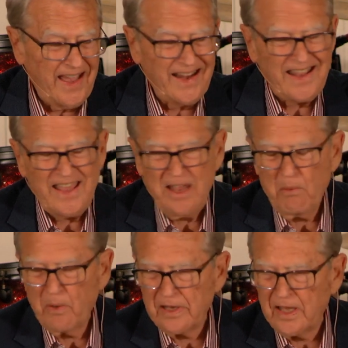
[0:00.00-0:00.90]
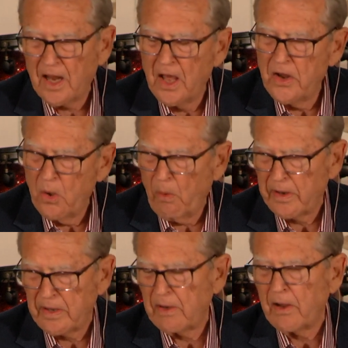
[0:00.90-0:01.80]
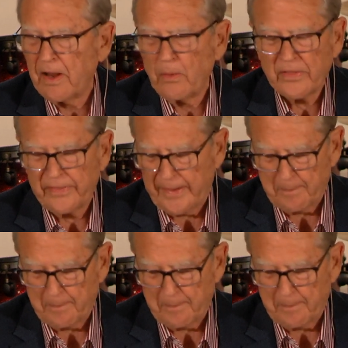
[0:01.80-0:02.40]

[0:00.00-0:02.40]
And he would get annoyed with